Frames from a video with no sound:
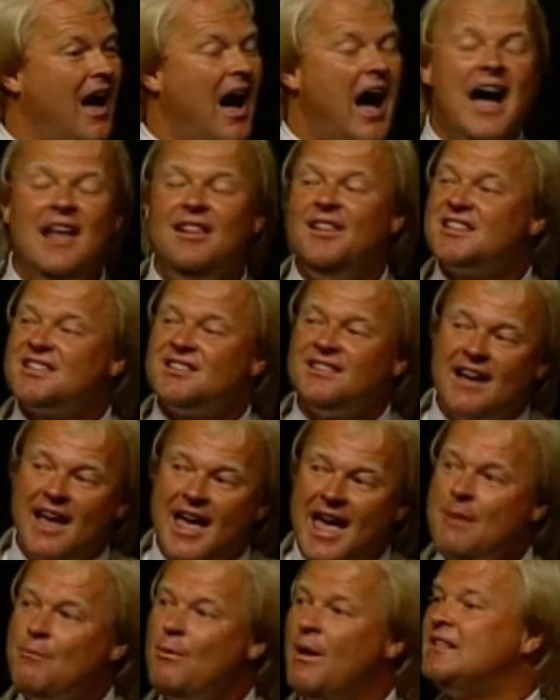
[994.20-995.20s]
I listen to
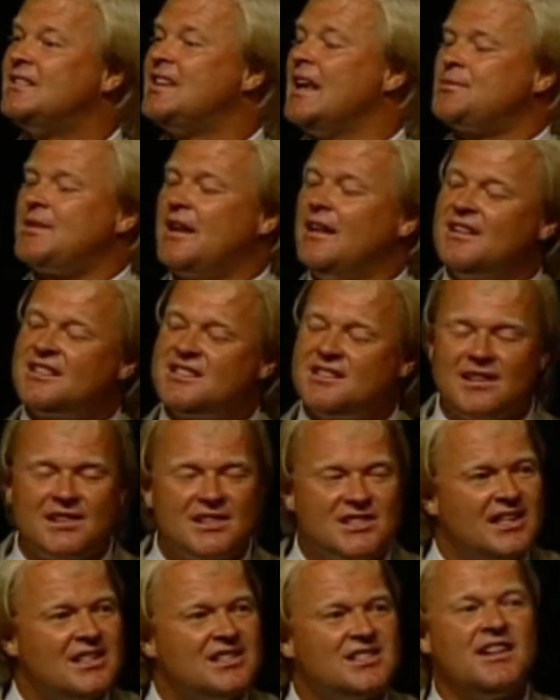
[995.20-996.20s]
Amway tapes. I listen to
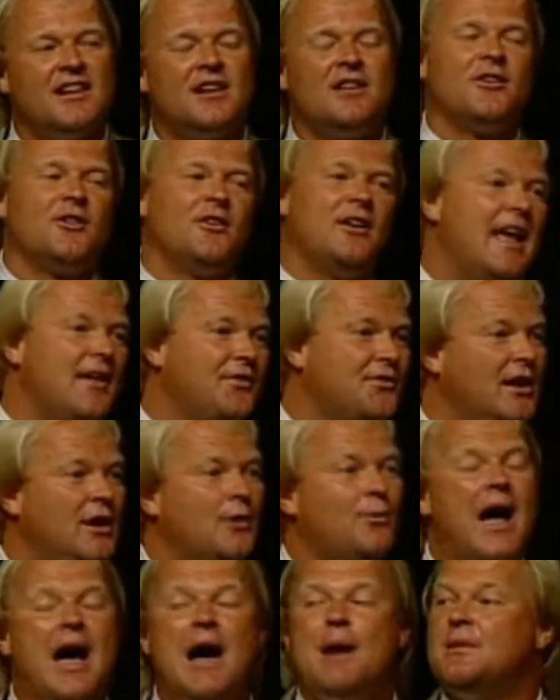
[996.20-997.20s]
Zig Ziglar and
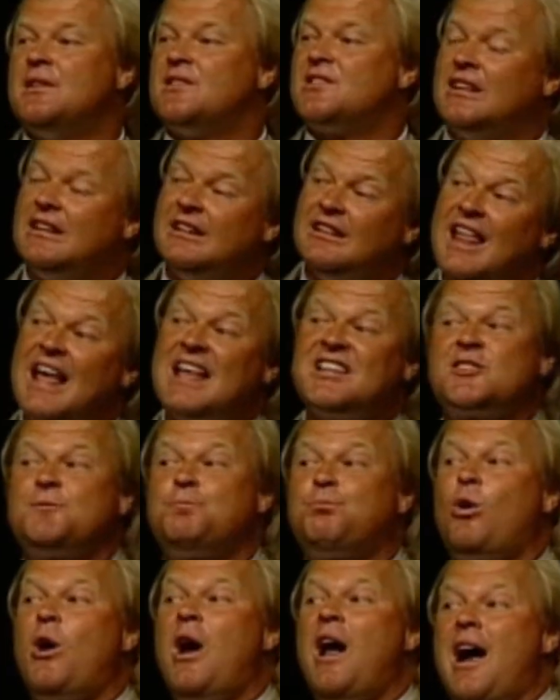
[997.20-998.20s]
Anthony Robbins and Les
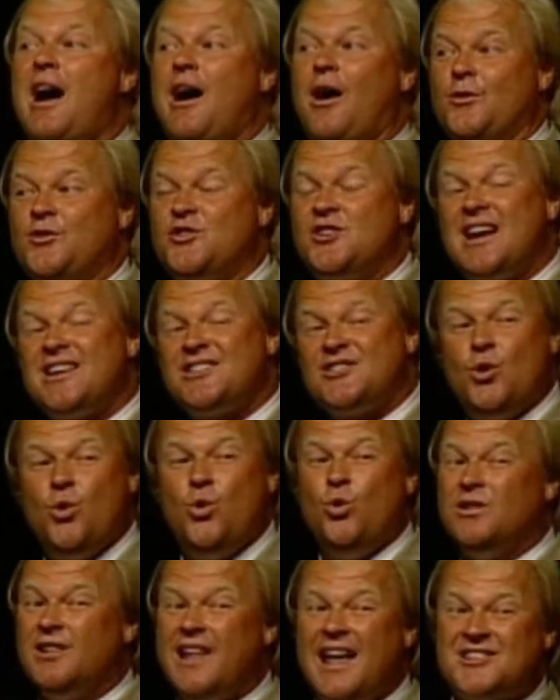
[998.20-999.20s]
Brown. Do you guys know
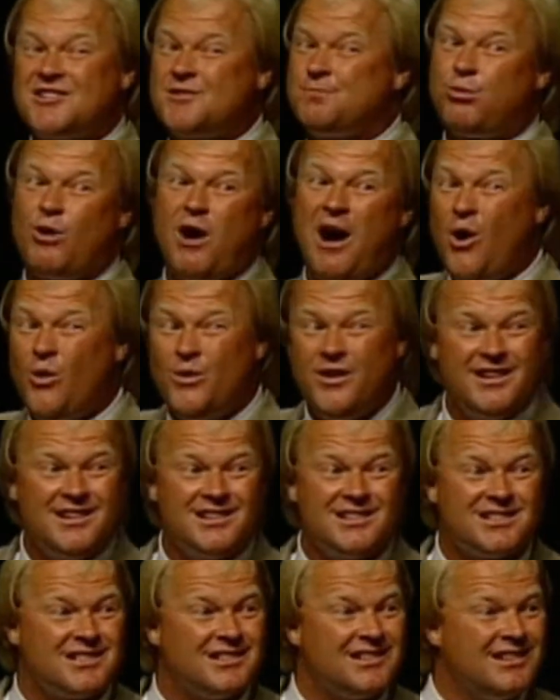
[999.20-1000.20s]
who Les Brown
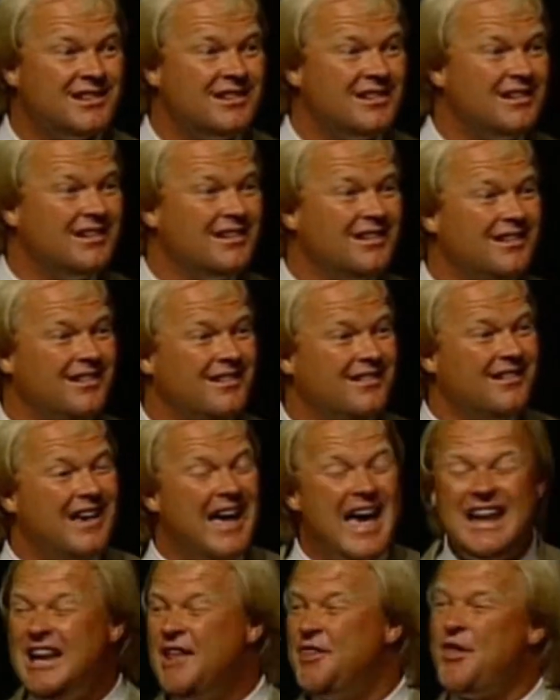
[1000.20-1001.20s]
is?
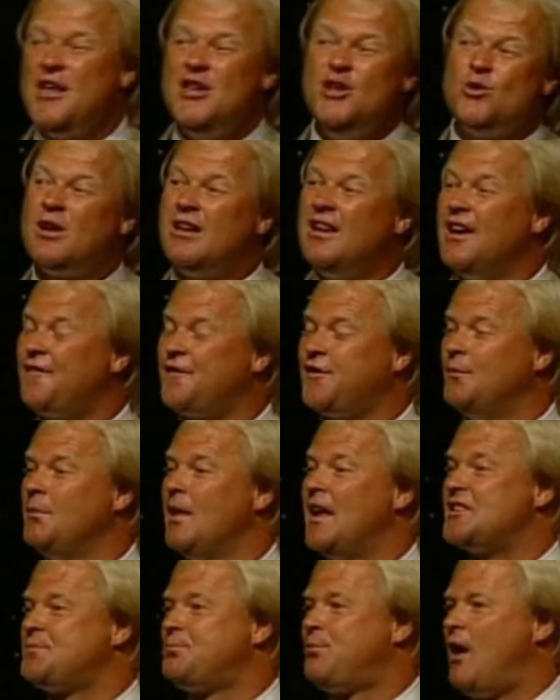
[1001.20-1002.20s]
Anything you can get from
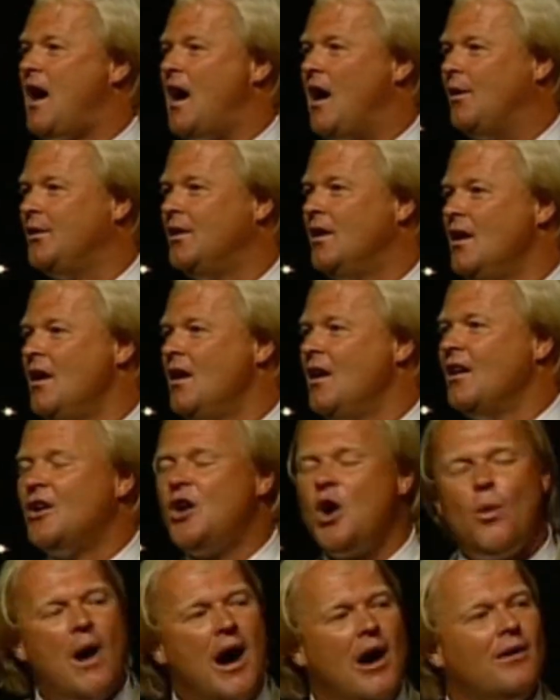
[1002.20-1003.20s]
Les Brown,
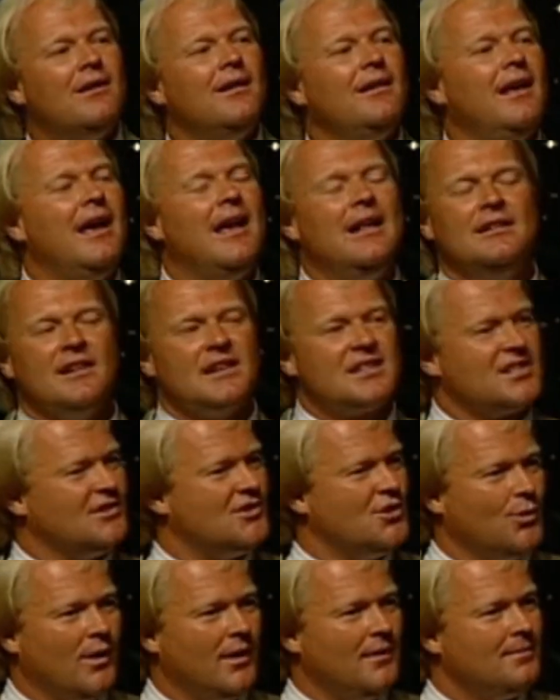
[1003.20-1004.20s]
go out and listen
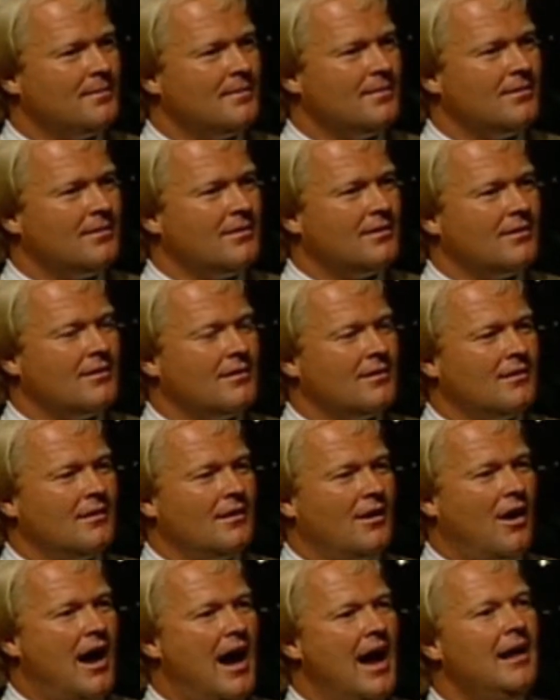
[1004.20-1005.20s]
to it.
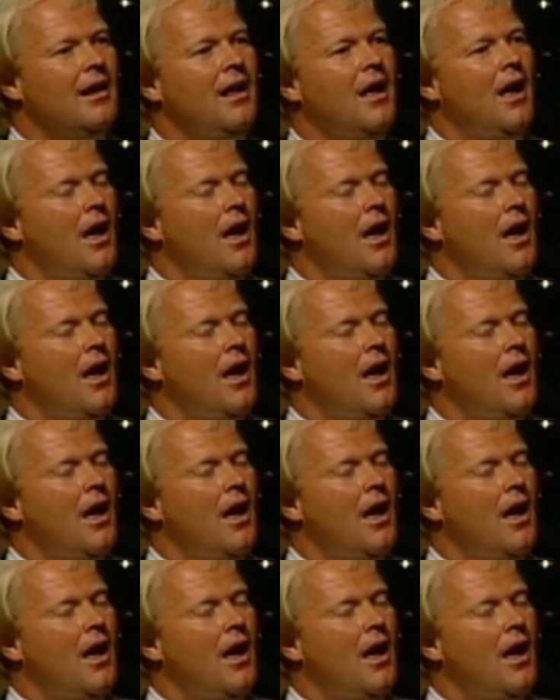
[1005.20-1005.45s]
All right?